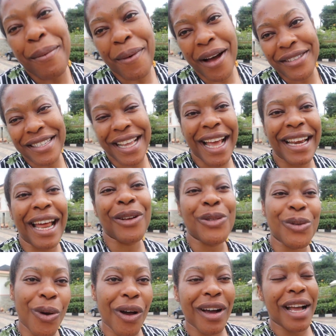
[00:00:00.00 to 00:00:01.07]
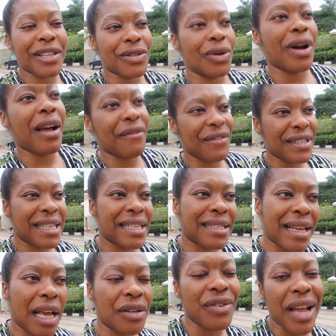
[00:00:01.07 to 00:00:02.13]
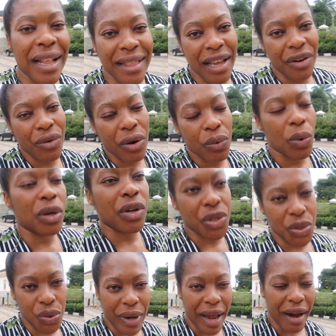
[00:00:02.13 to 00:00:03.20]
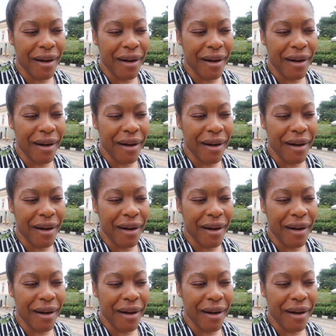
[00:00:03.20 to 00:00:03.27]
we're about to head out to Okatuka and visit Sandra and then run one or two